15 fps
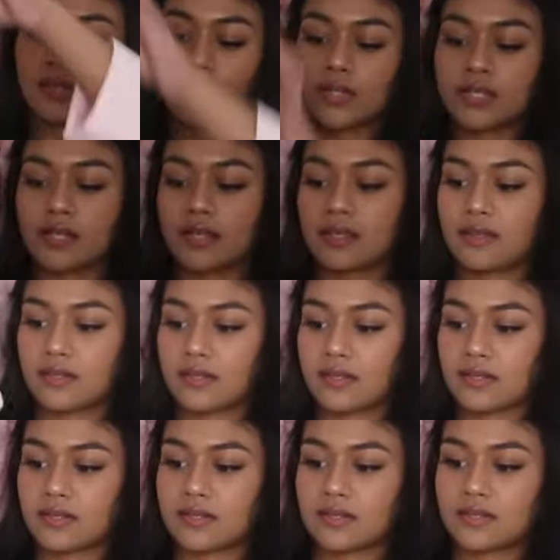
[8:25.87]
So it's like
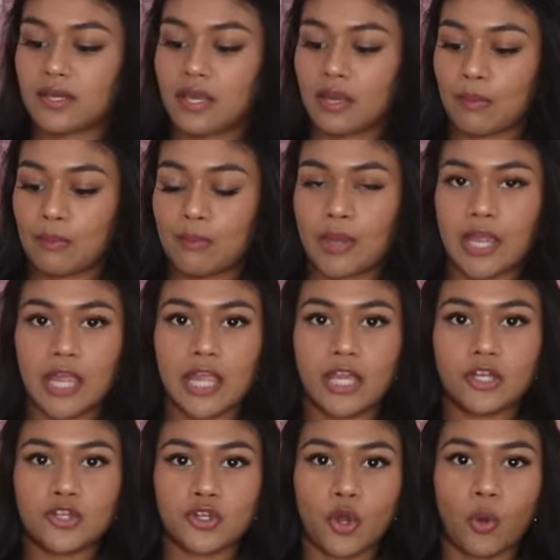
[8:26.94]
this
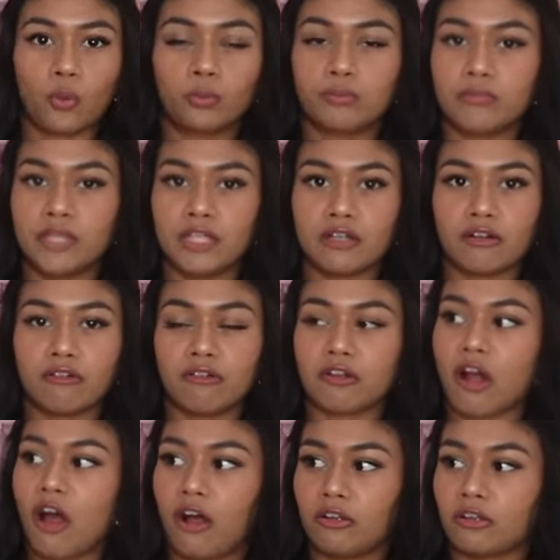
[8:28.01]
beige oatmeal
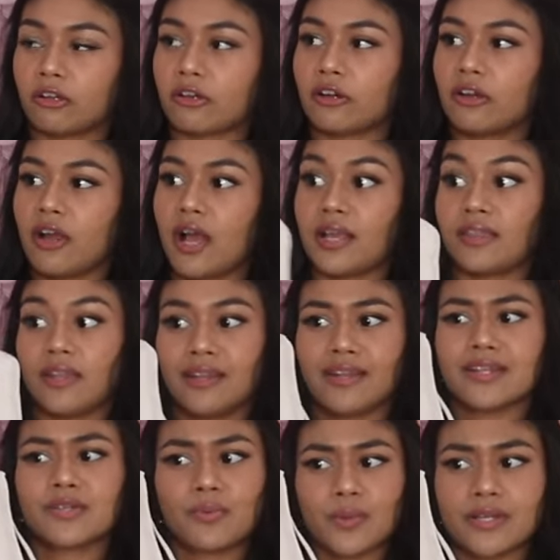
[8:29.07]
color. I think
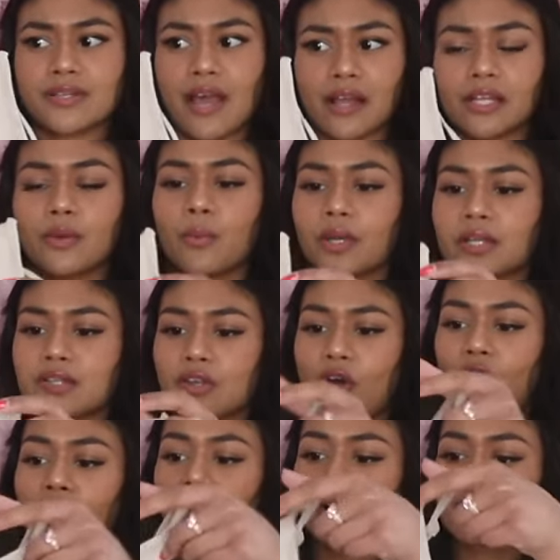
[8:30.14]
that's exactly what it's
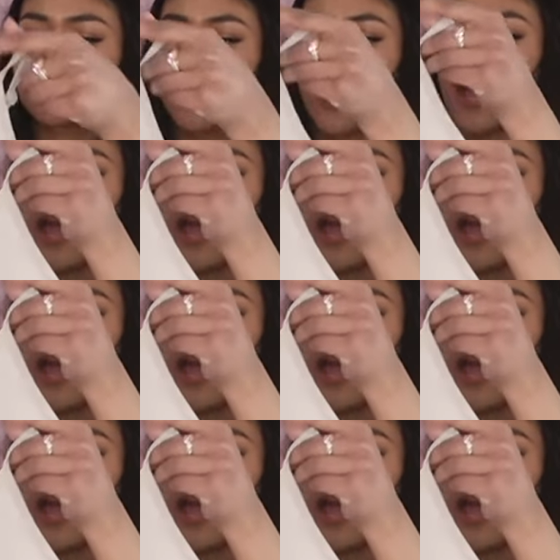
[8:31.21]
called.